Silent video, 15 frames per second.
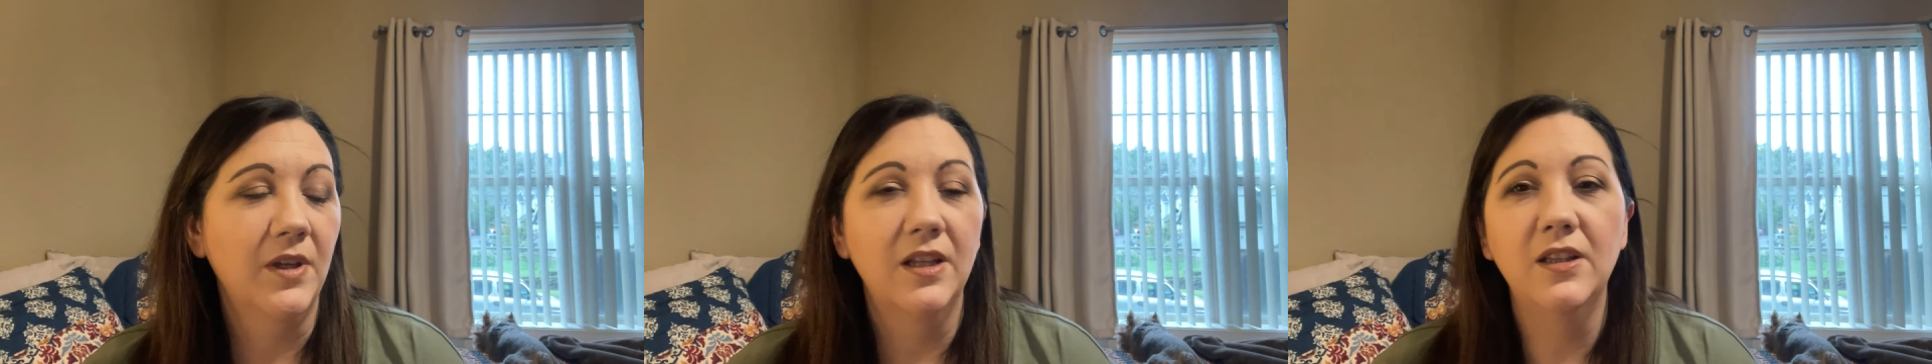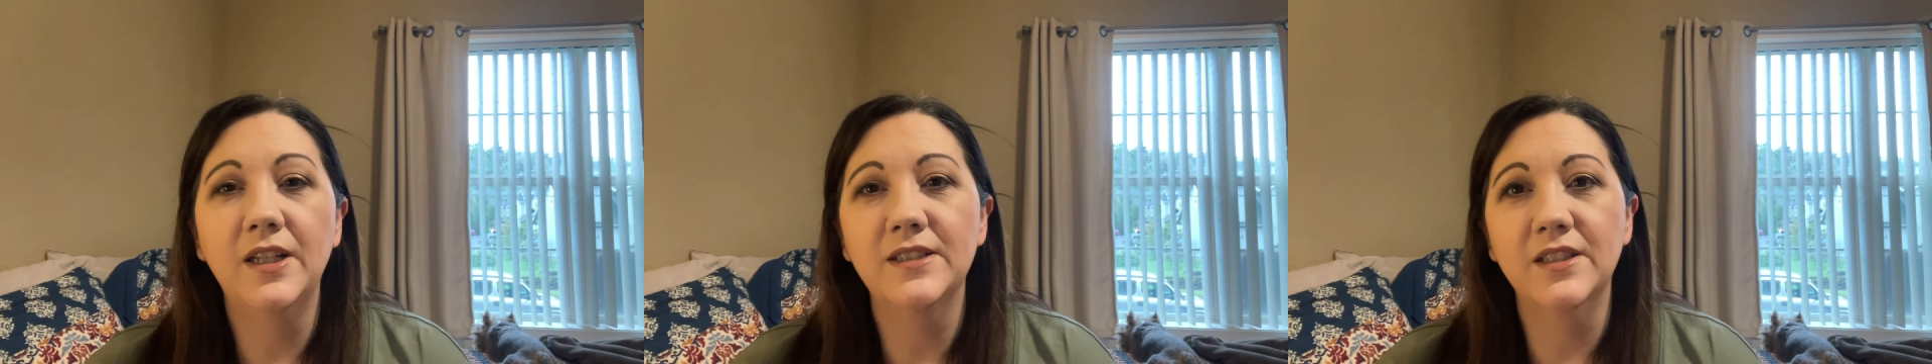
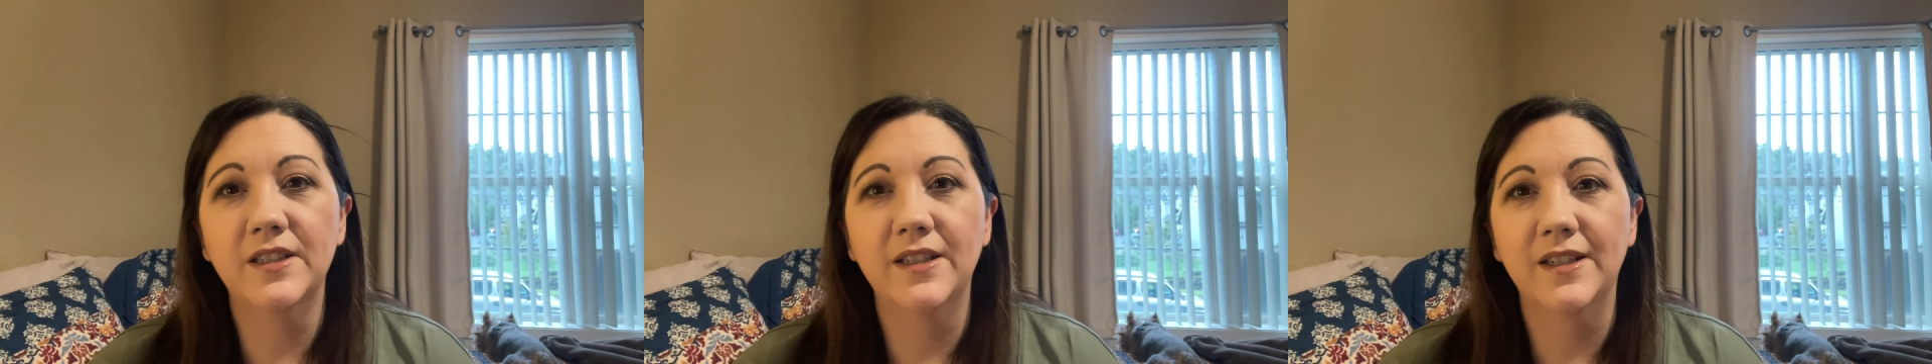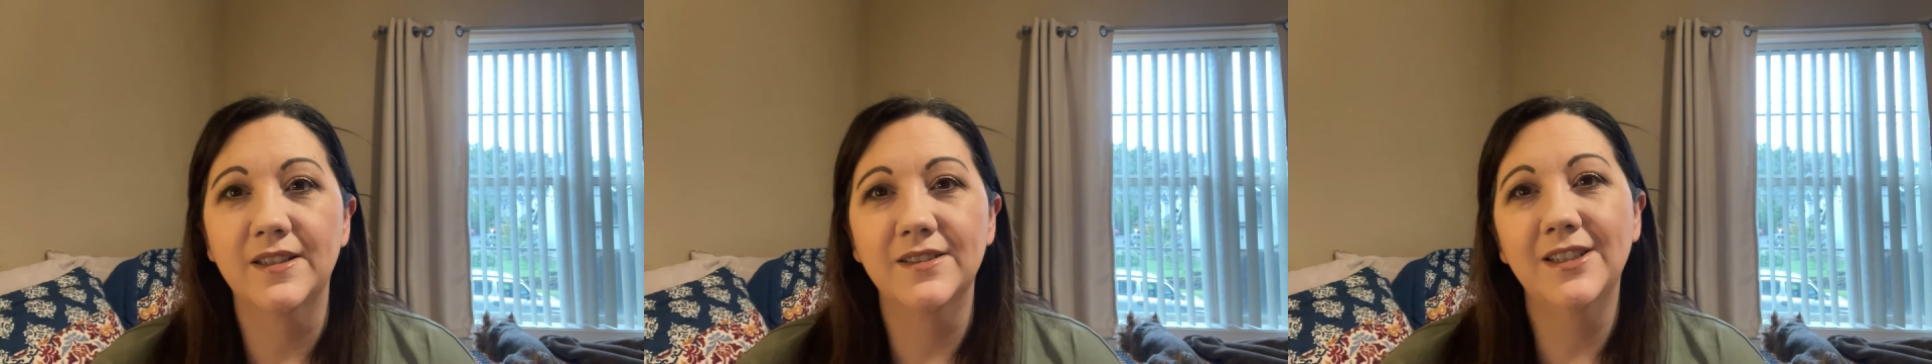Lots of
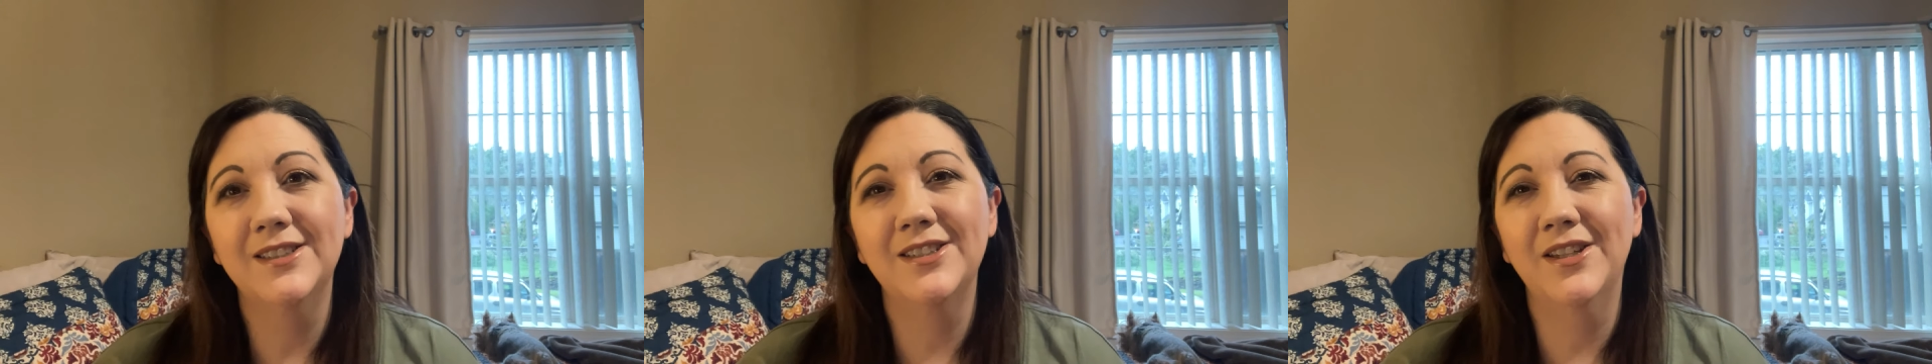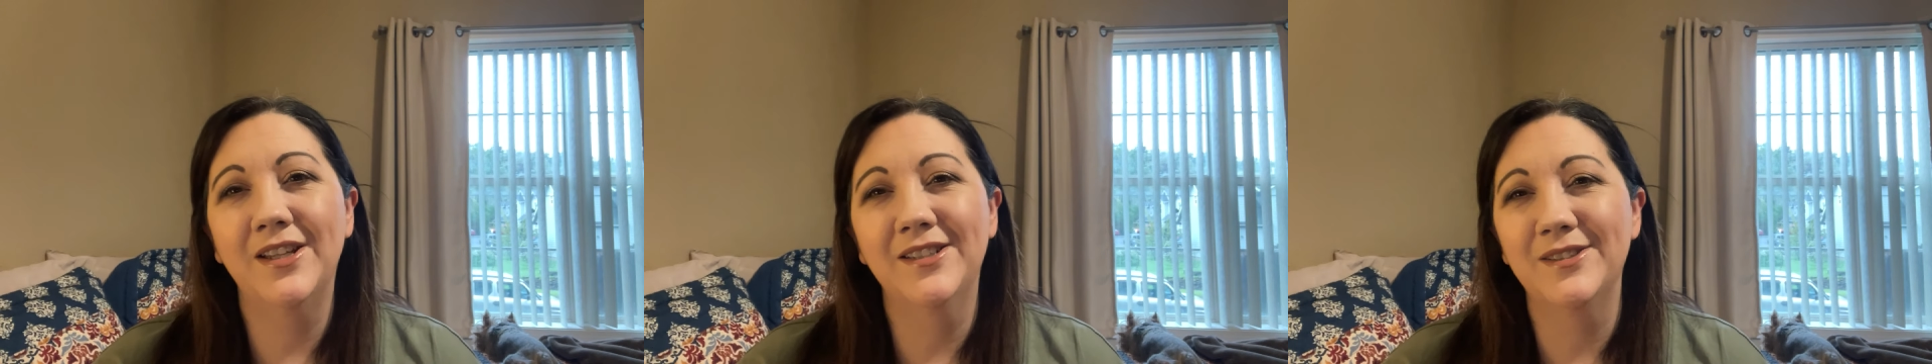things,
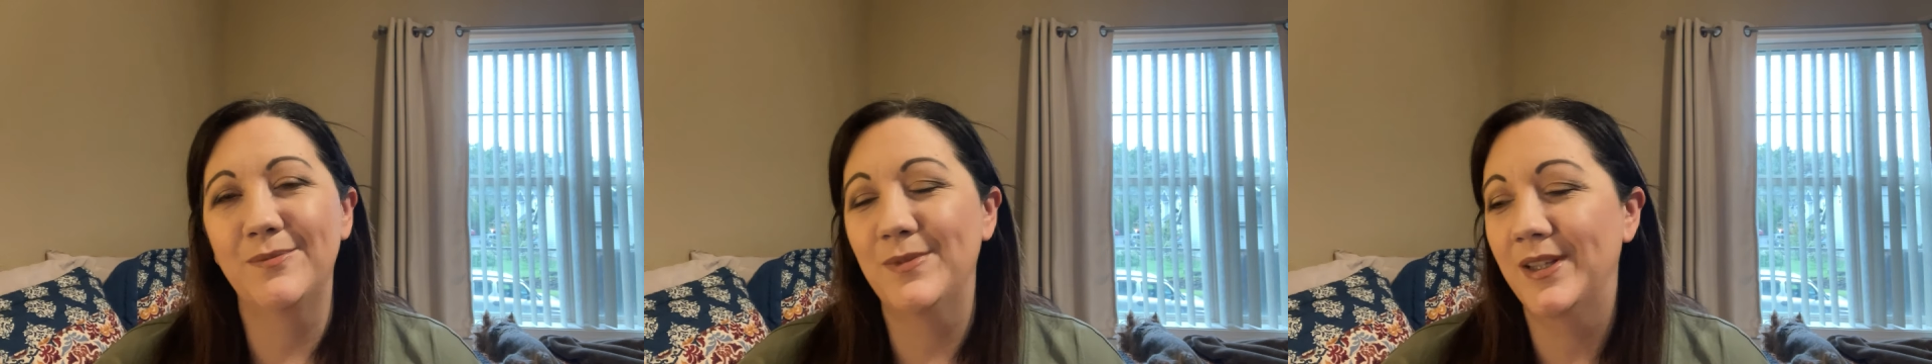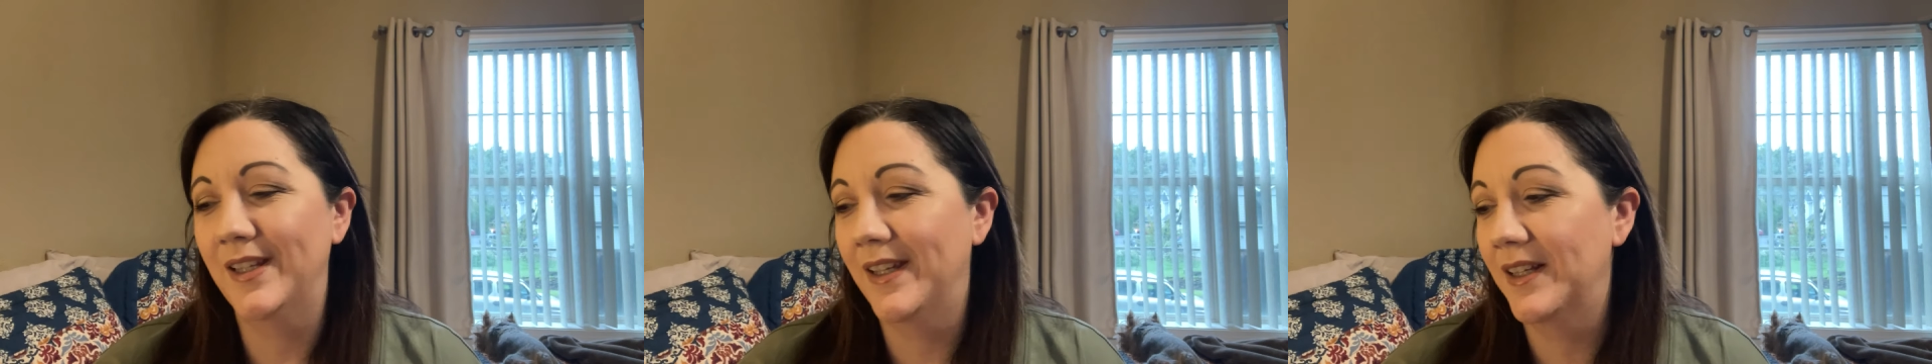lots of things I'm
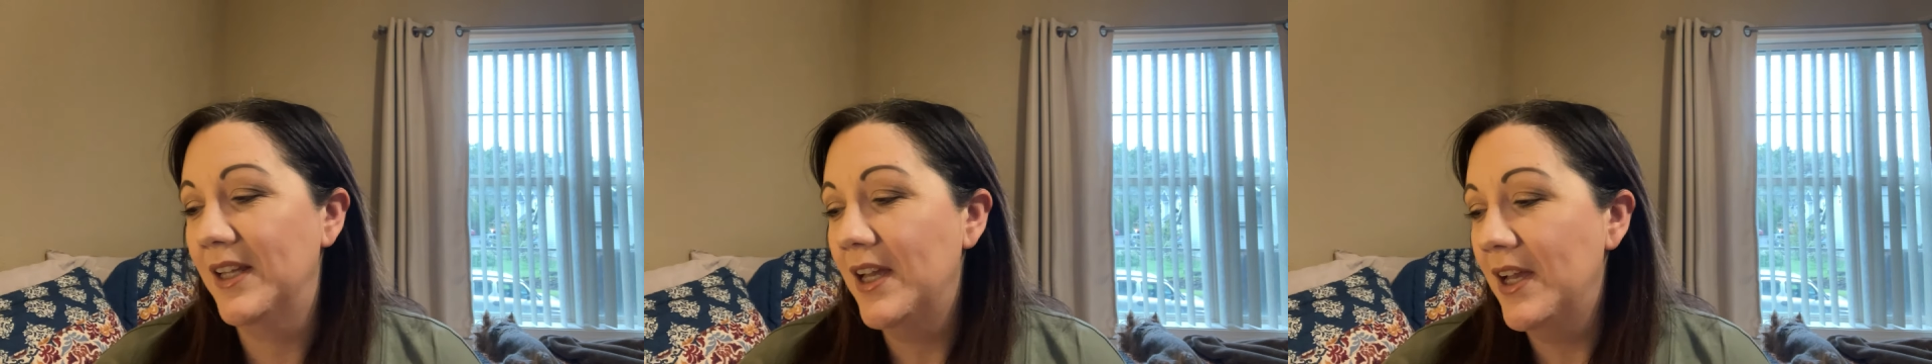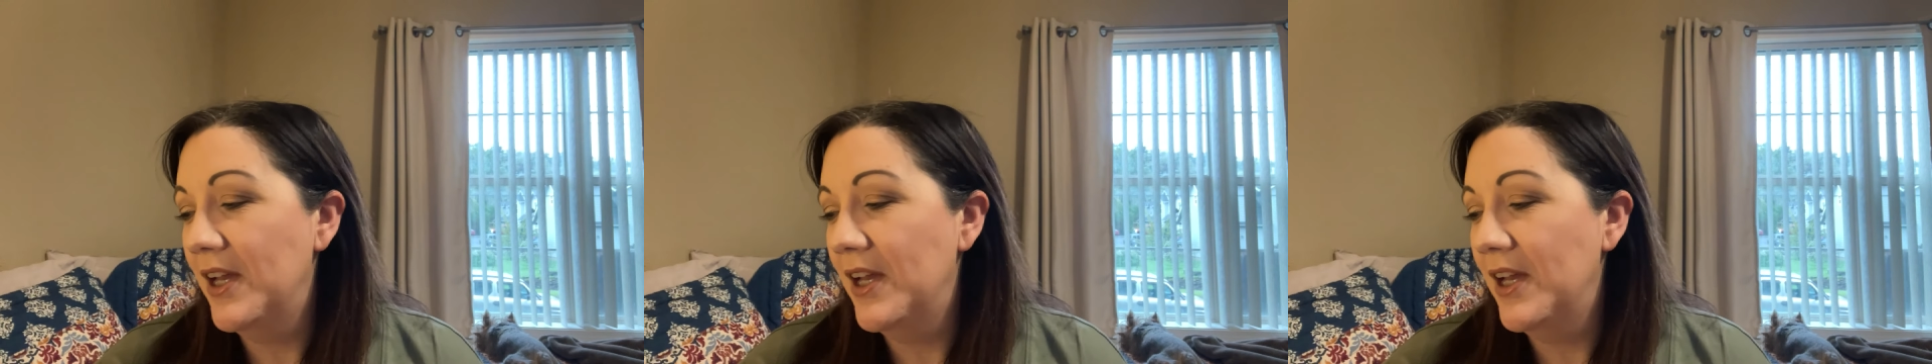thinking.